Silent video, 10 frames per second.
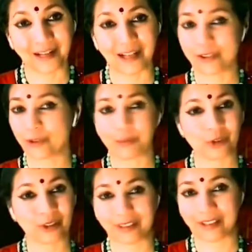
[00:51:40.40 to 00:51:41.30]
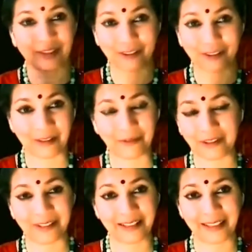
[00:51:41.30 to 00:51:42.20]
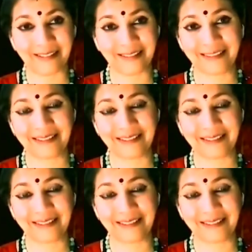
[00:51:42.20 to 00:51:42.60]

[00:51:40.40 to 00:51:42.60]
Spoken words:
Our scriptures teach us everything.